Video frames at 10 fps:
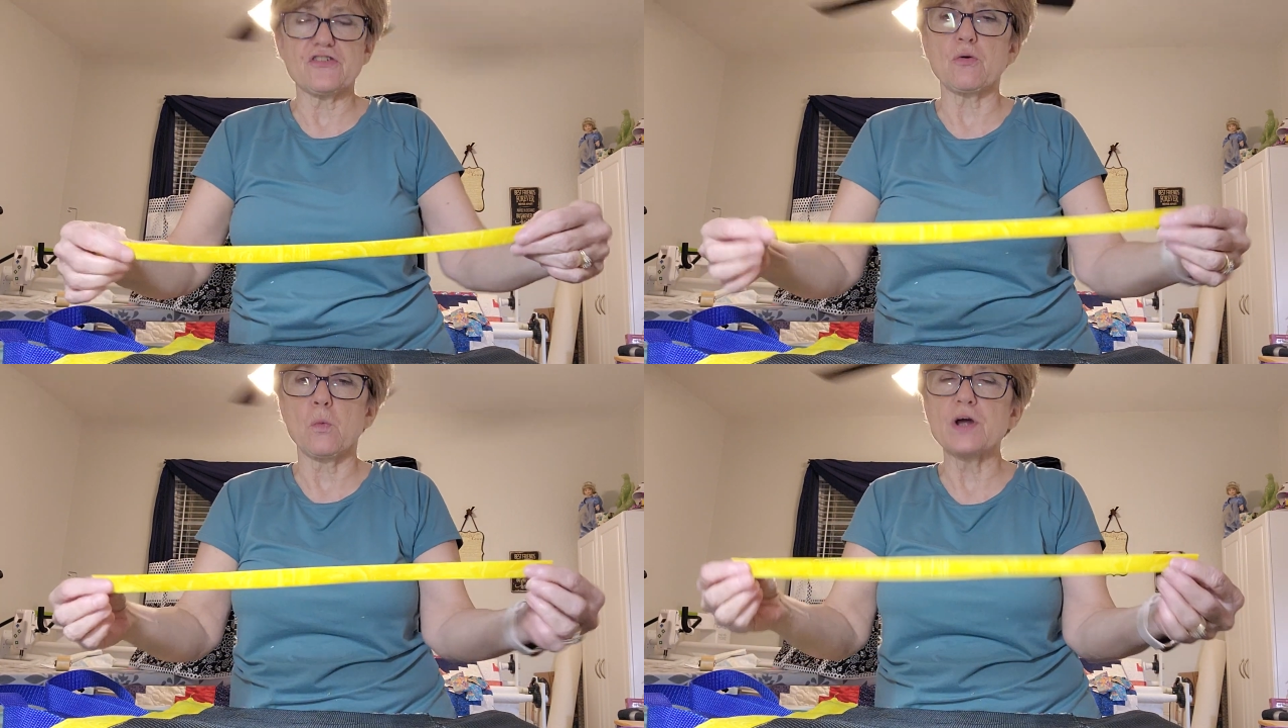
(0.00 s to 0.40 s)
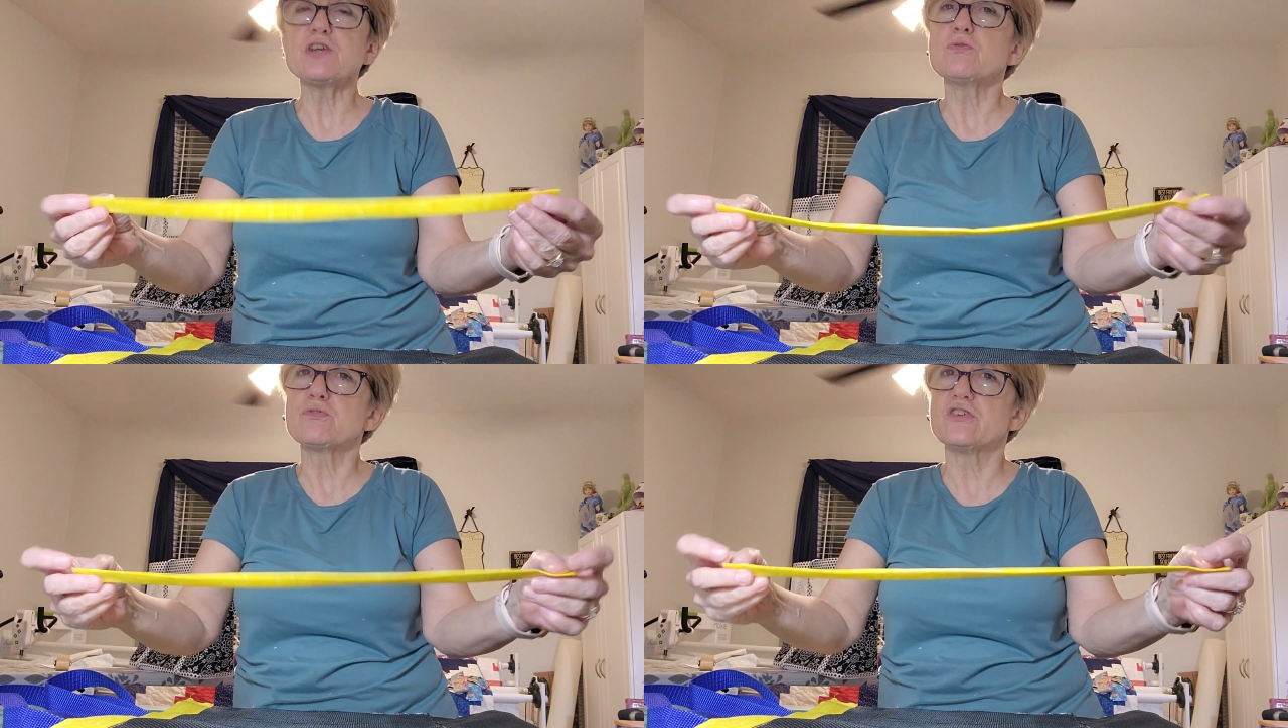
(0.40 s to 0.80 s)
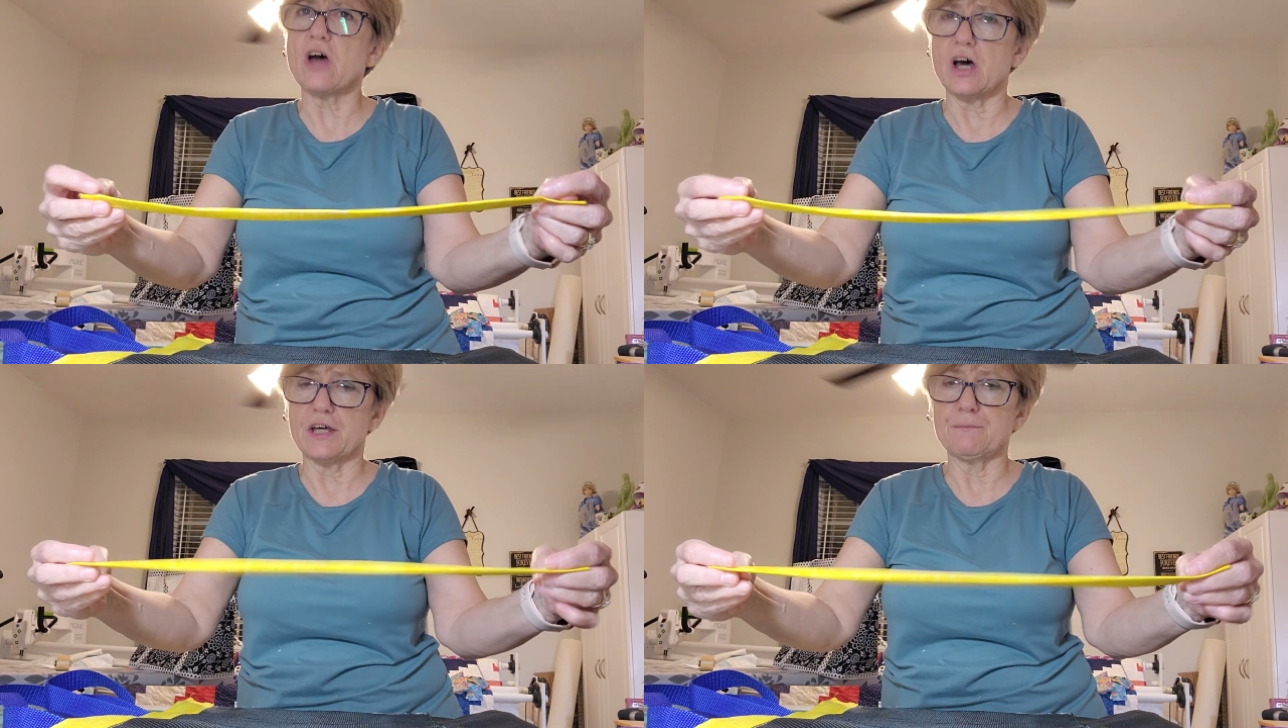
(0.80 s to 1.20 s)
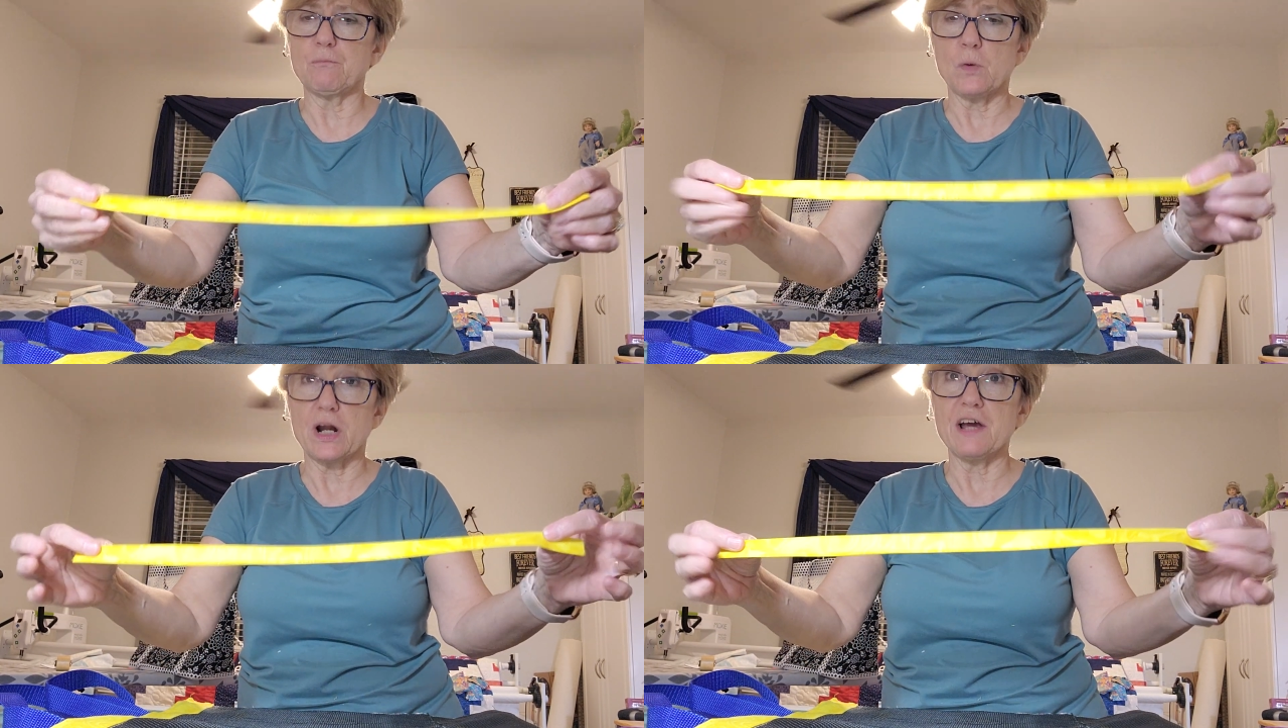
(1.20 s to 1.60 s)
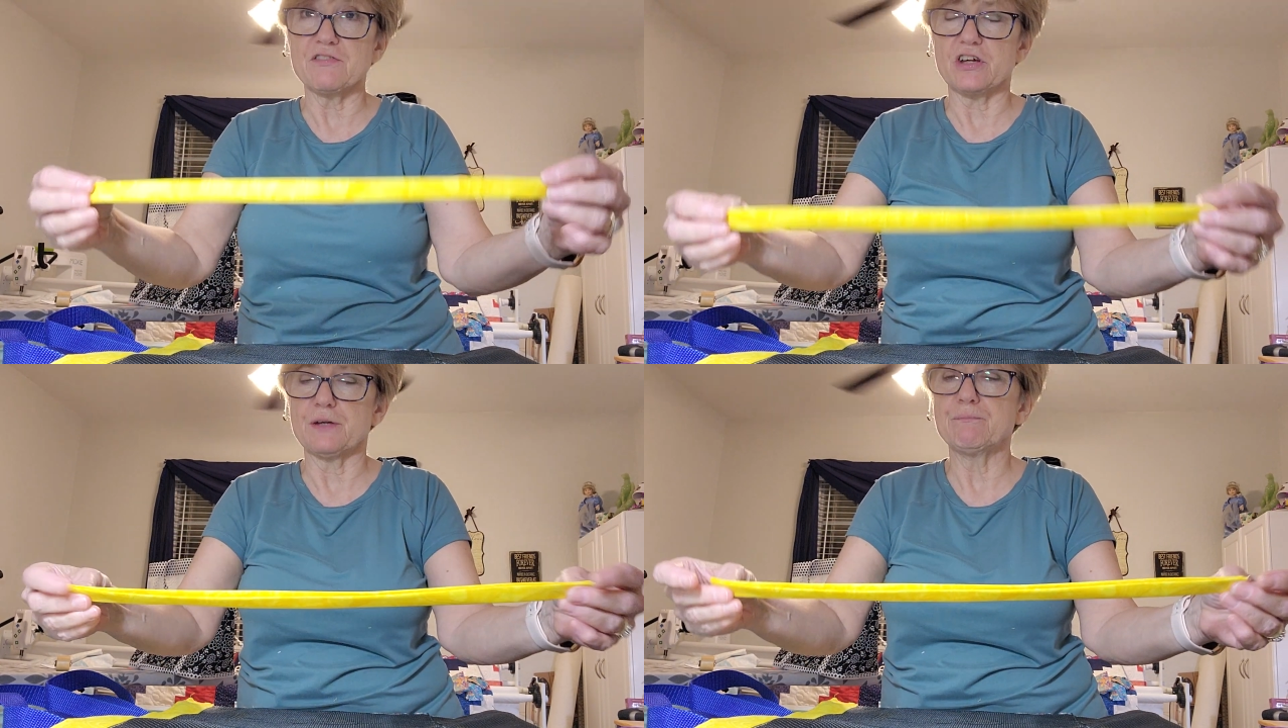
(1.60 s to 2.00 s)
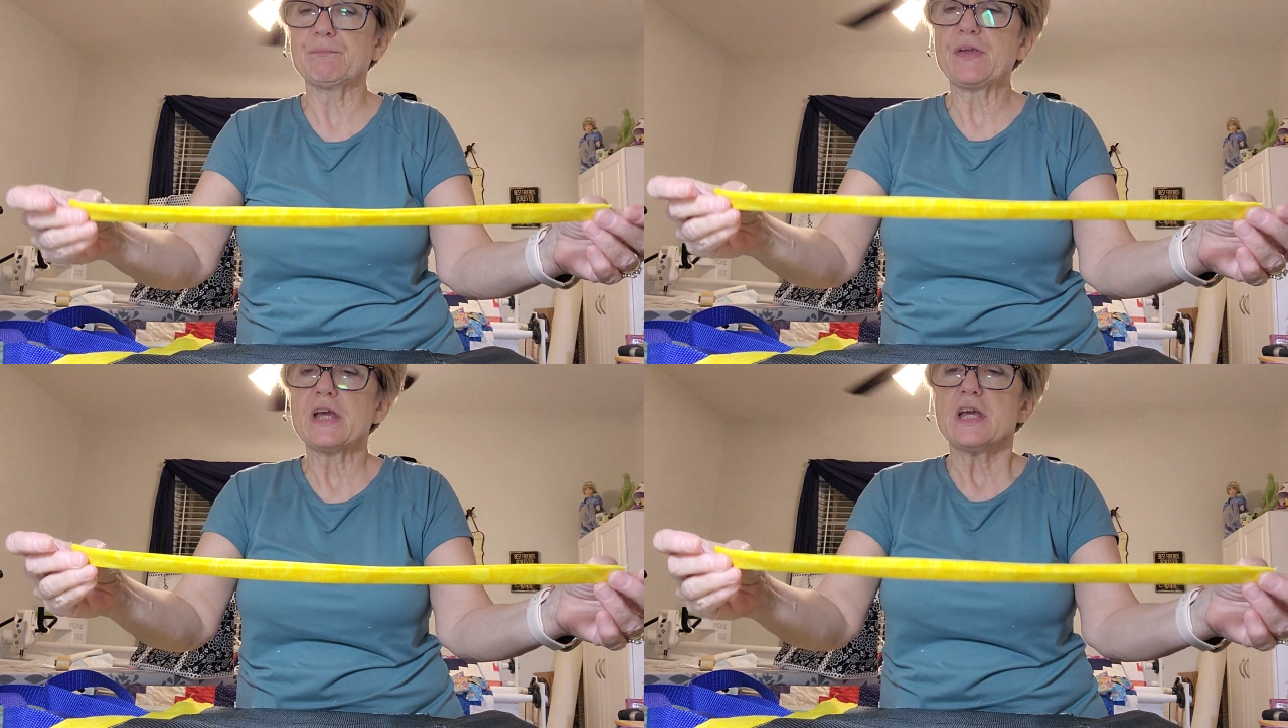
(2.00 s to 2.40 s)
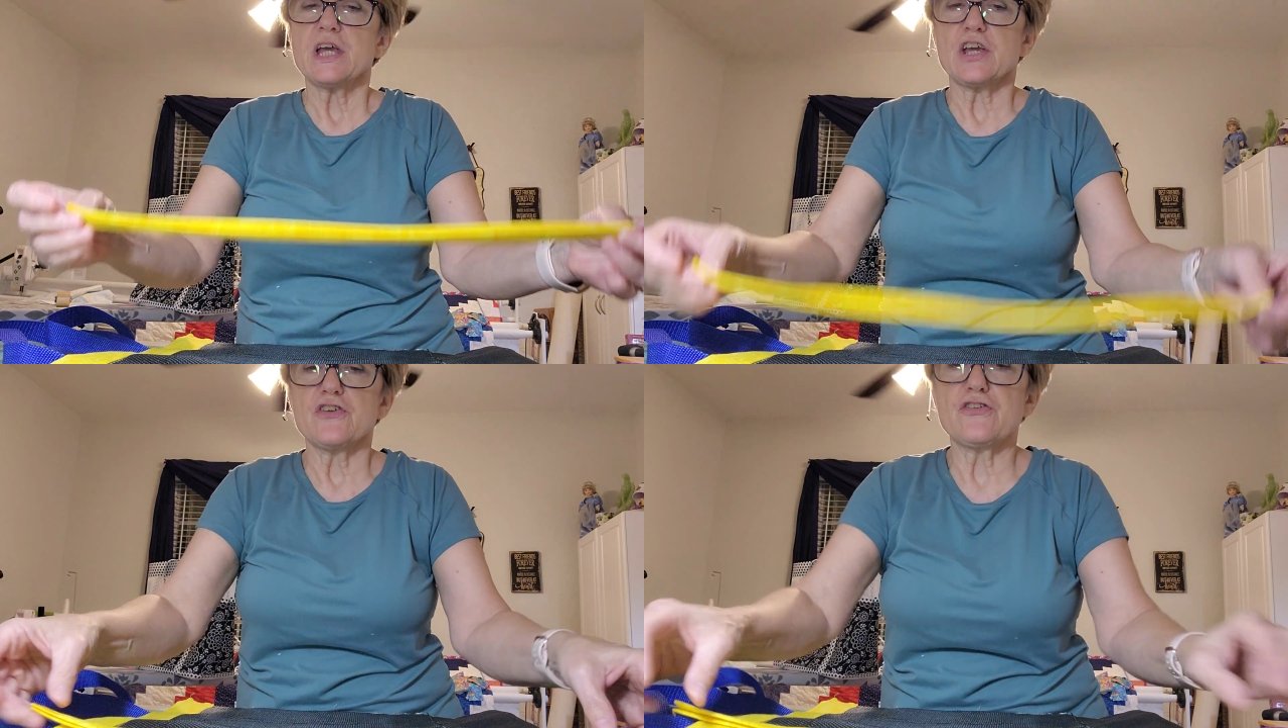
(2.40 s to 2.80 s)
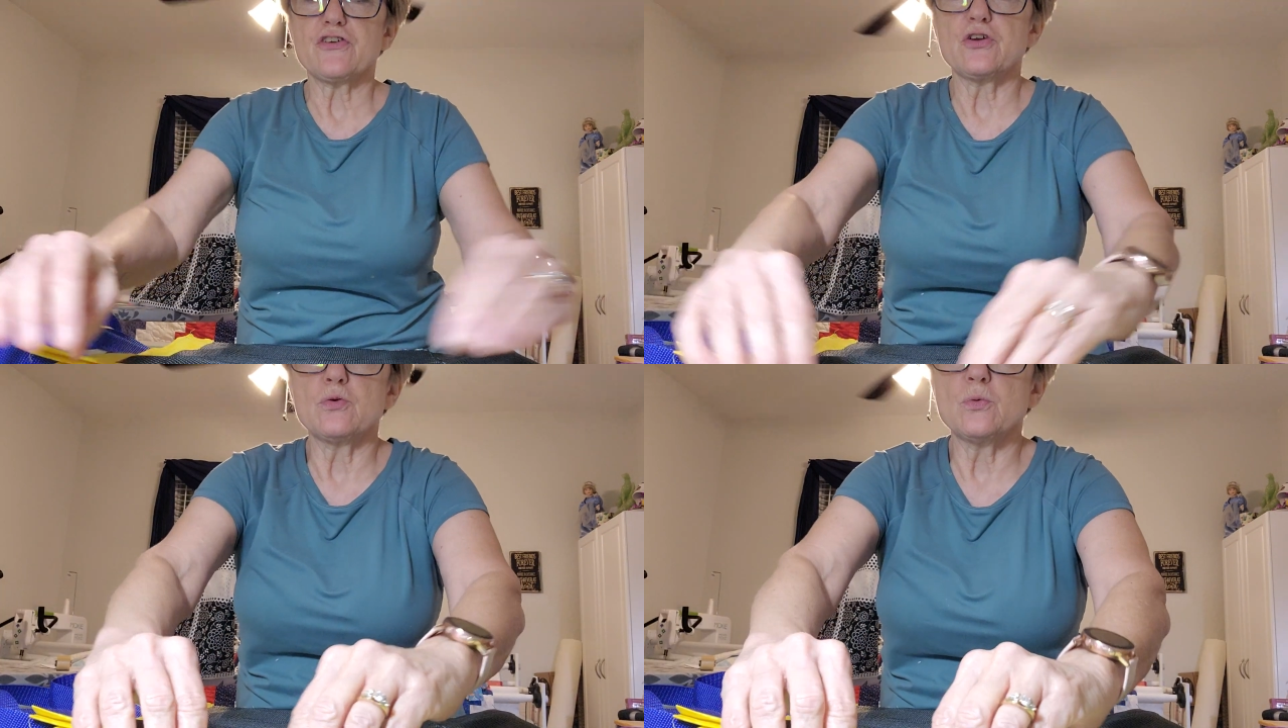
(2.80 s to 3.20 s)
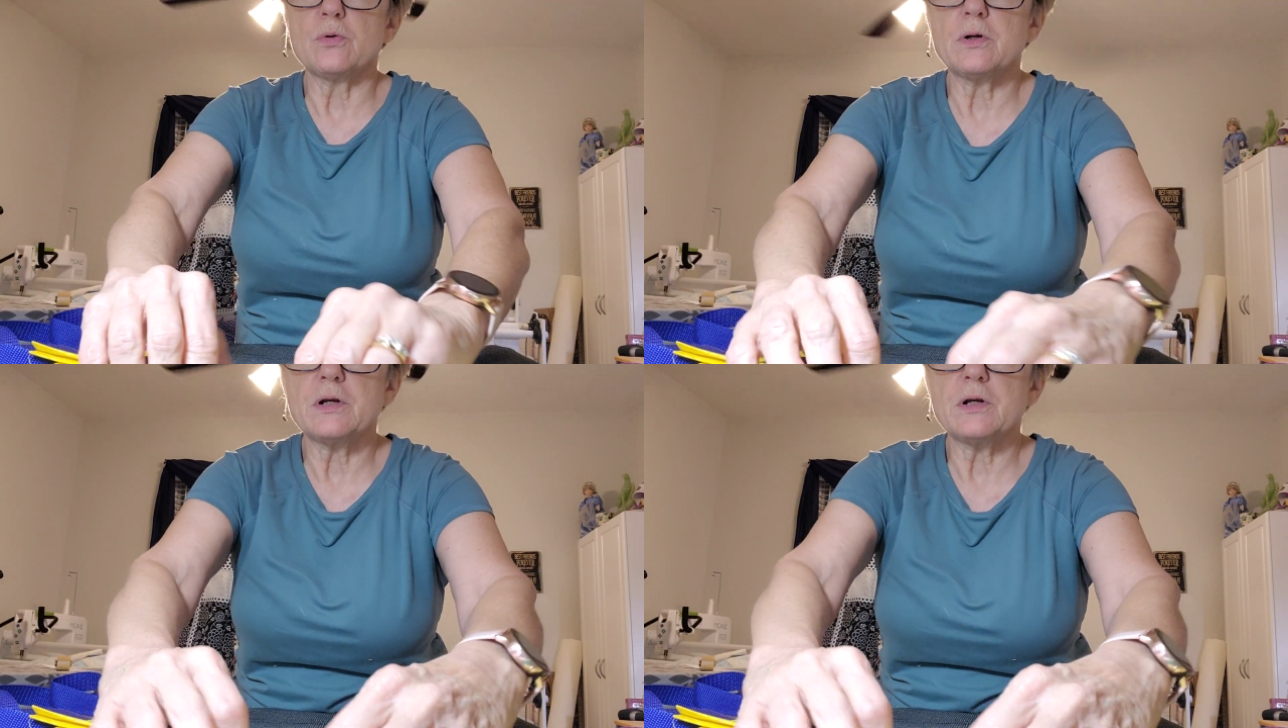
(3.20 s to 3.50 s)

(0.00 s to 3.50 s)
So what I've done is you